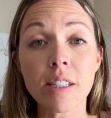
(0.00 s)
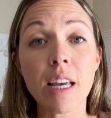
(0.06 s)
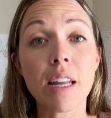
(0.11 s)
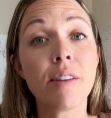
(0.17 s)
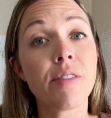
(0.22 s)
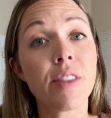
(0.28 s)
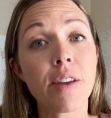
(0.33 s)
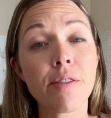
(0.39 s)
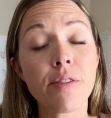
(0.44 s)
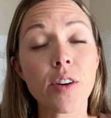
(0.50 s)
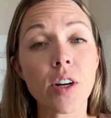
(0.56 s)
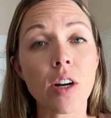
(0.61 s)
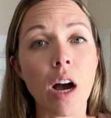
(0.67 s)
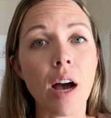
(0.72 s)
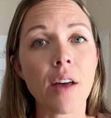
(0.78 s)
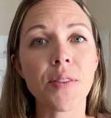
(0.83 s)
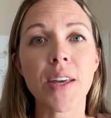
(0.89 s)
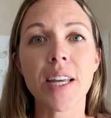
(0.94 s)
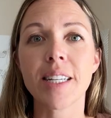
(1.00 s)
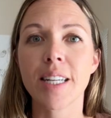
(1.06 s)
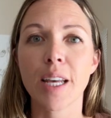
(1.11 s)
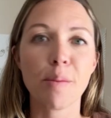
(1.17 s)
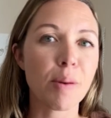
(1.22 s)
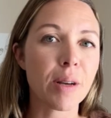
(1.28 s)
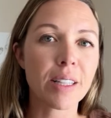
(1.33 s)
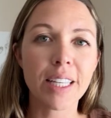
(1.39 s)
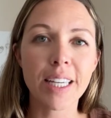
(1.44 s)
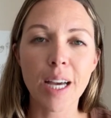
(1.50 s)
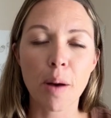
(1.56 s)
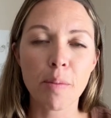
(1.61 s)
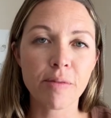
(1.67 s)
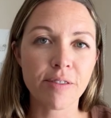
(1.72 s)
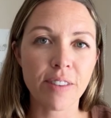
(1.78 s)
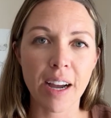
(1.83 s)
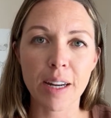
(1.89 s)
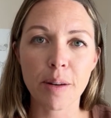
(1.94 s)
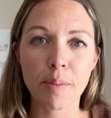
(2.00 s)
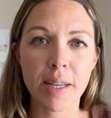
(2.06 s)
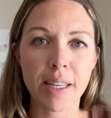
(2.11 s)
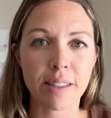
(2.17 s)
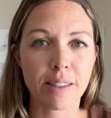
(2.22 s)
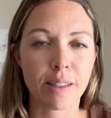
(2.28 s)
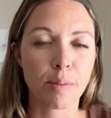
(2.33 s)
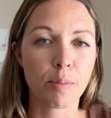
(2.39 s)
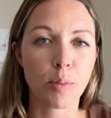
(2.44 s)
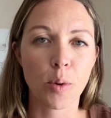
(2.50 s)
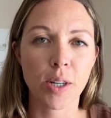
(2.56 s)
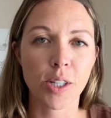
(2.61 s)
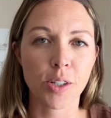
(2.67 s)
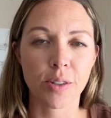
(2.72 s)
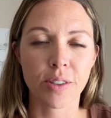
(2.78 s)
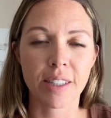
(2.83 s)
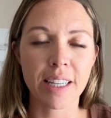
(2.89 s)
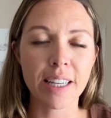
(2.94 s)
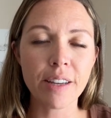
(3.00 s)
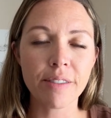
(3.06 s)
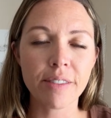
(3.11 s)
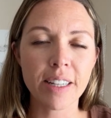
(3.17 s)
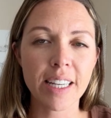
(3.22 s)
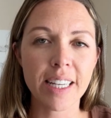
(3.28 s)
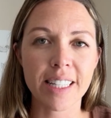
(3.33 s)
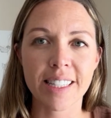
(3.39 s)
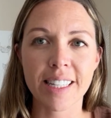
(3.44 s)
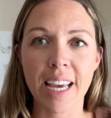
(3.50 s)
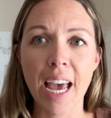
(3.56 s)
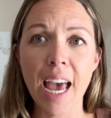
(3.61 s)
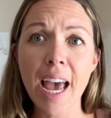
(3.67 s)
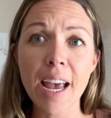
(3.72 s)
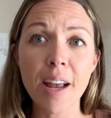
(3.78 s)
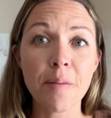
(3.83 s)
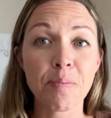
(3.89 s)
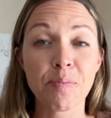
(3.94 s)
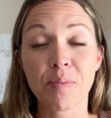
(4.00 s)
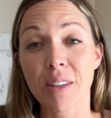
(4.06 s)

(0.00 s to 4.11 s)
and if they forgot, they typically come find me at some point during the evening and say, hey,